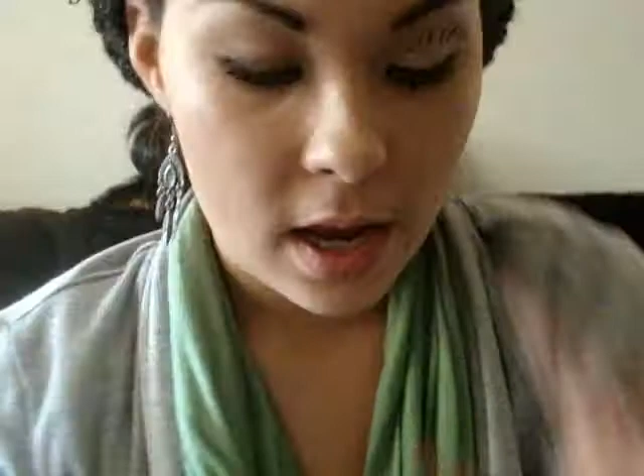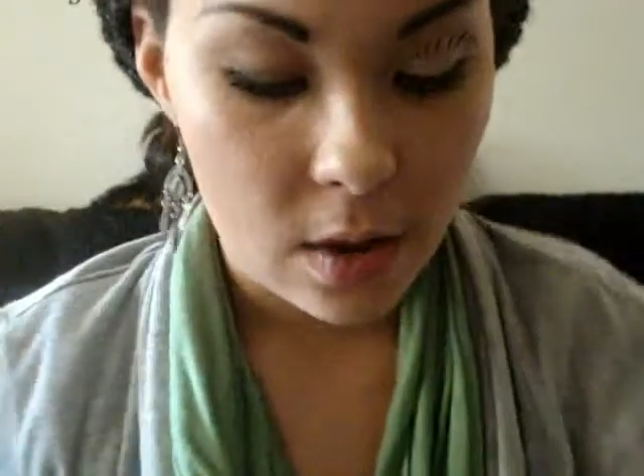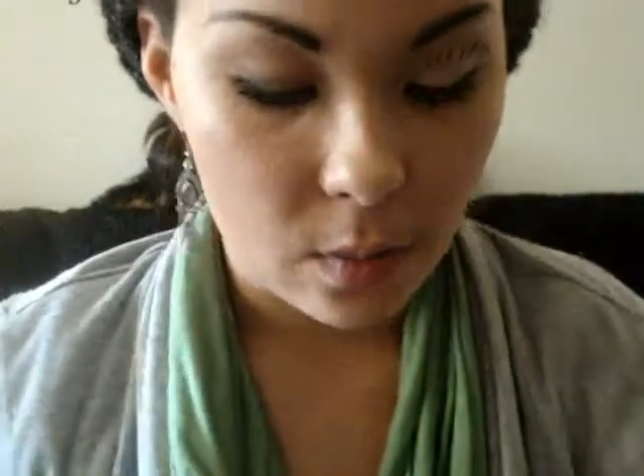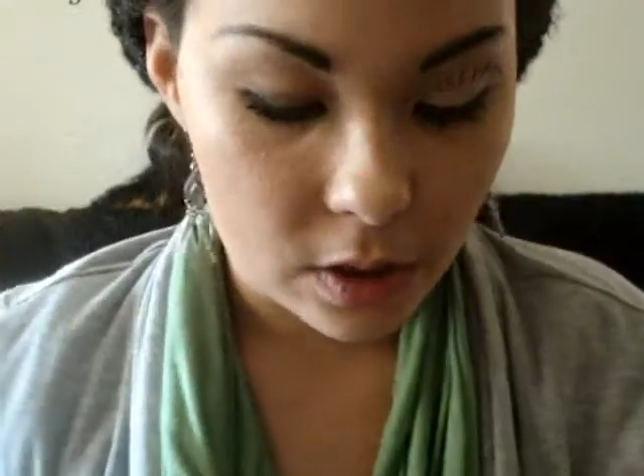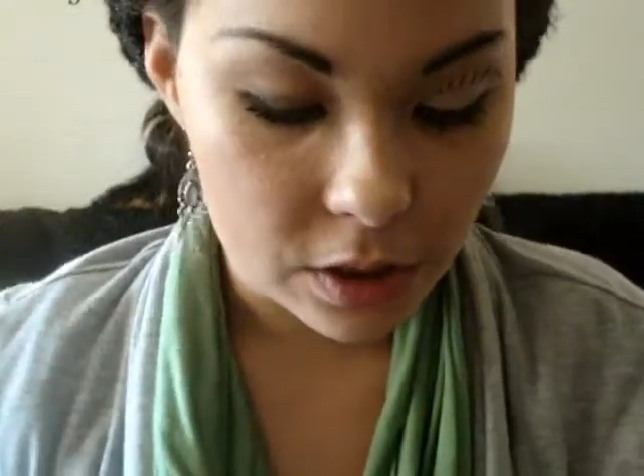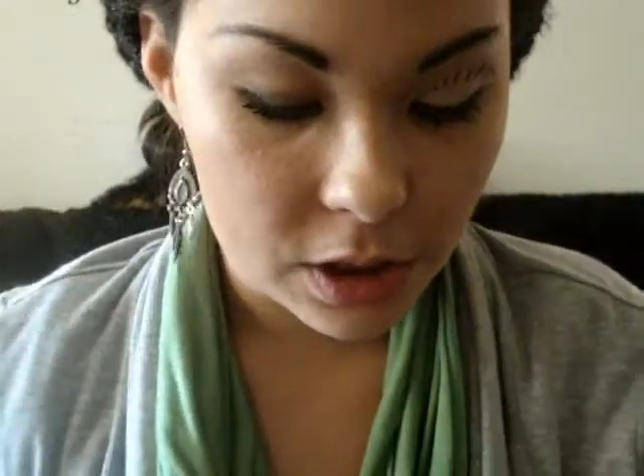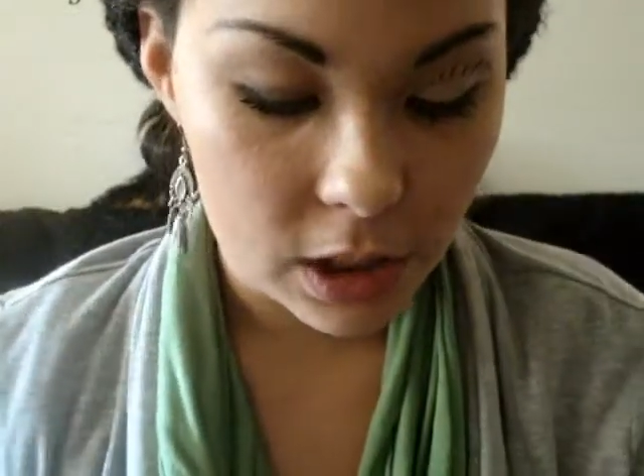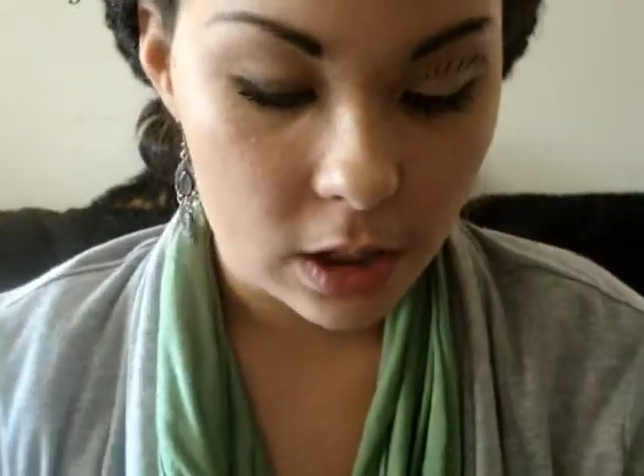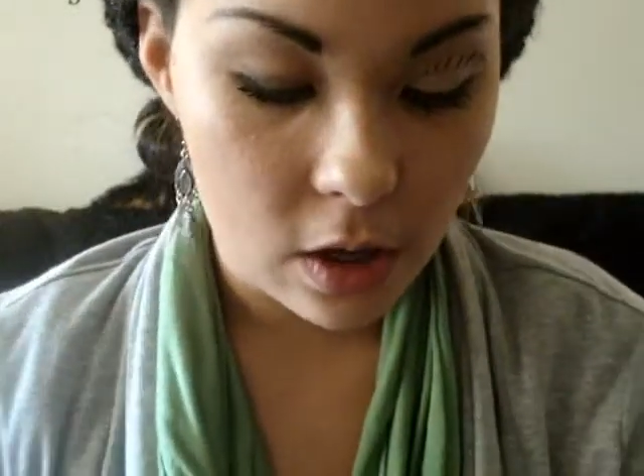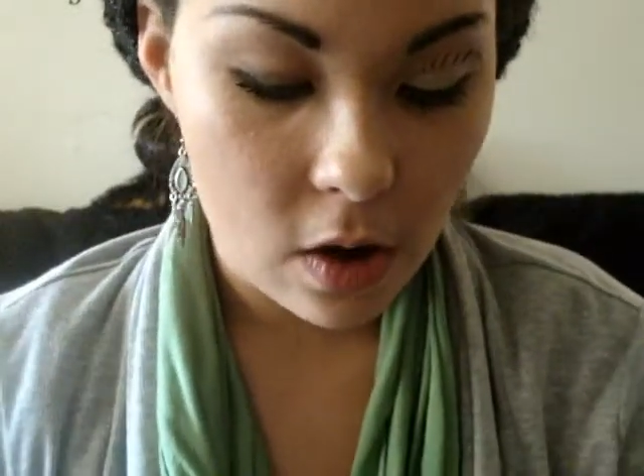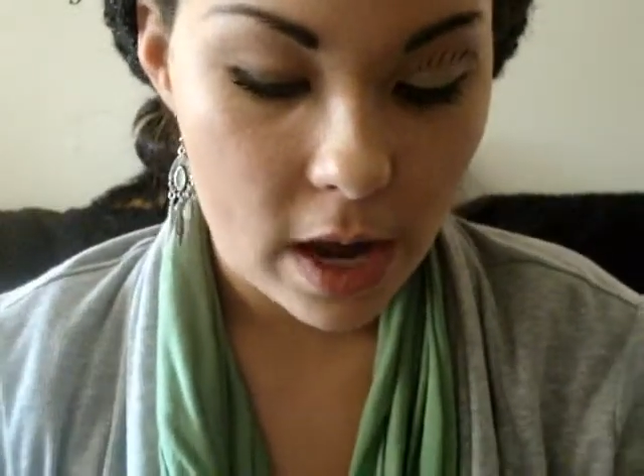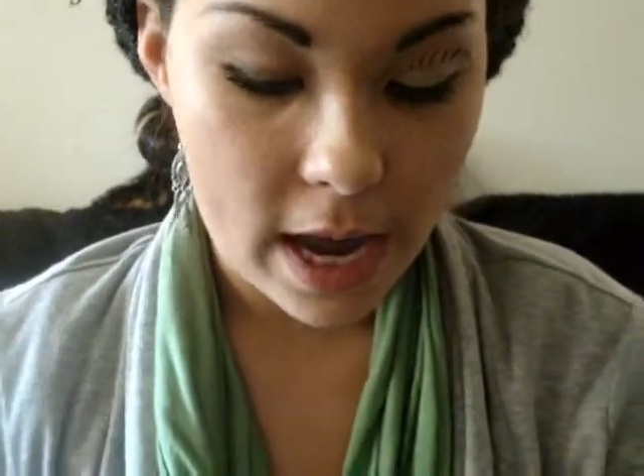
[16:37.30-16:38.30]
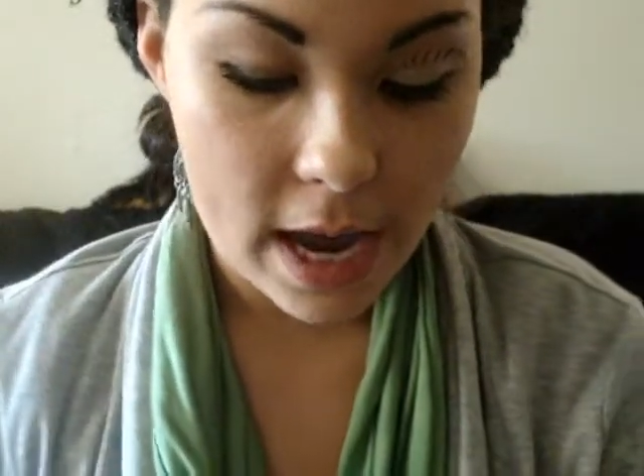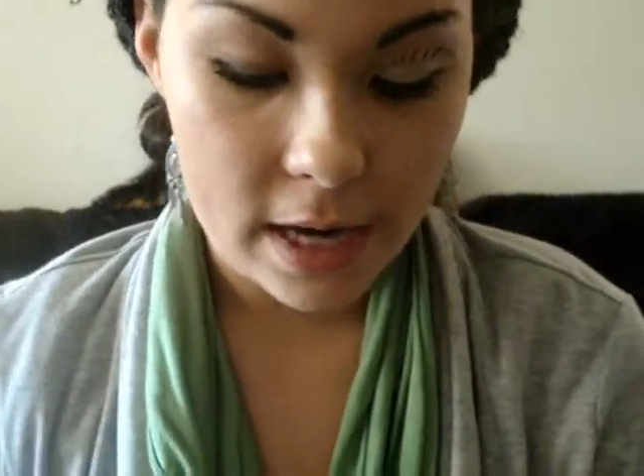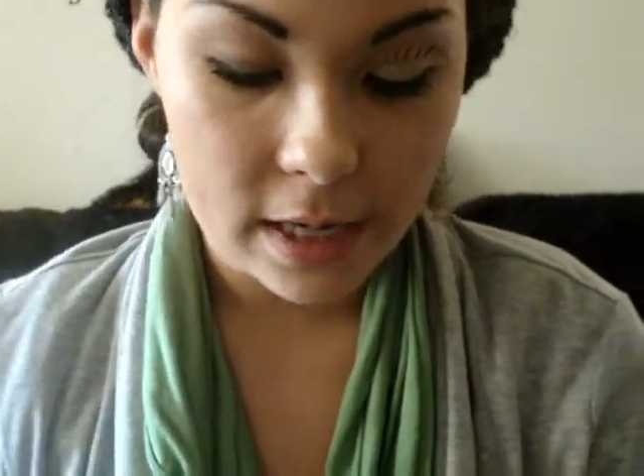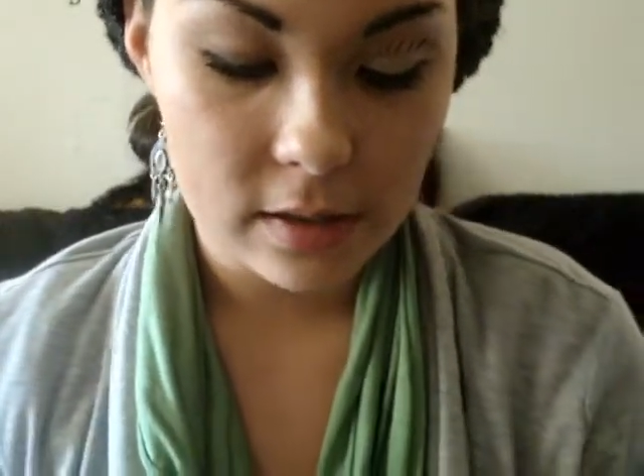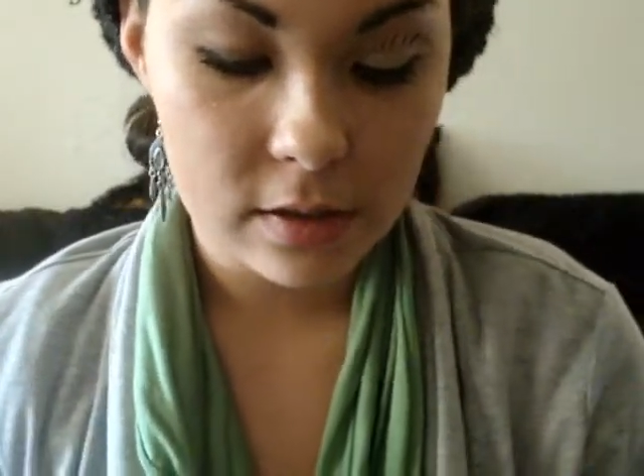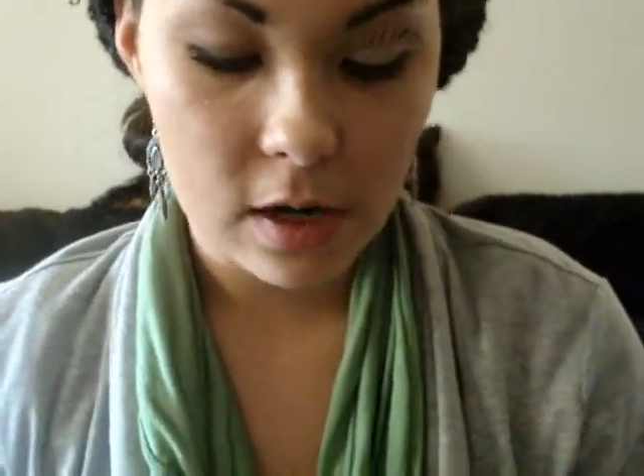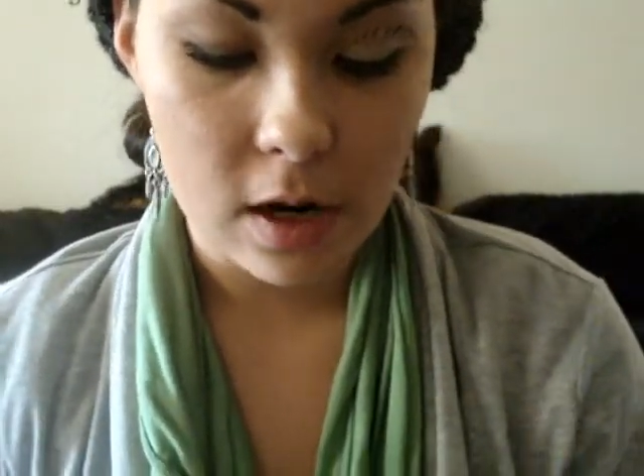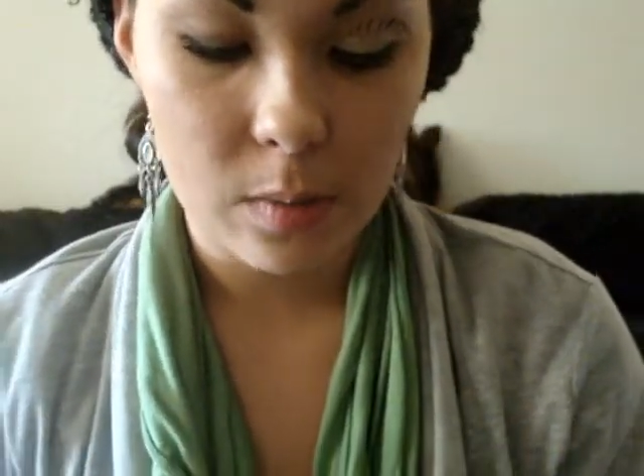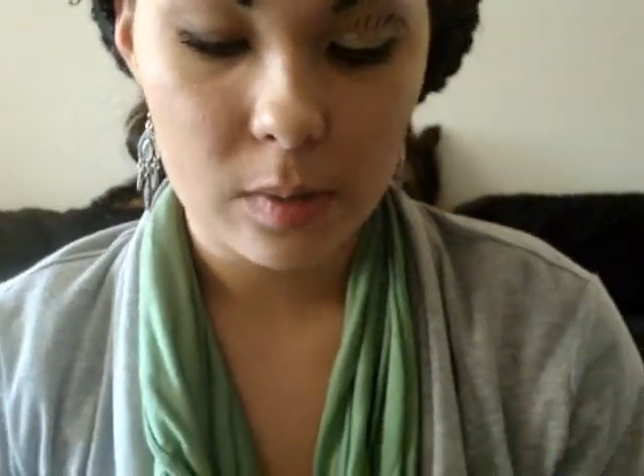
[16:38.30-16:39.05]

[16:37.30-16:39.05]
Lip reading: And we're just going to go ahead and start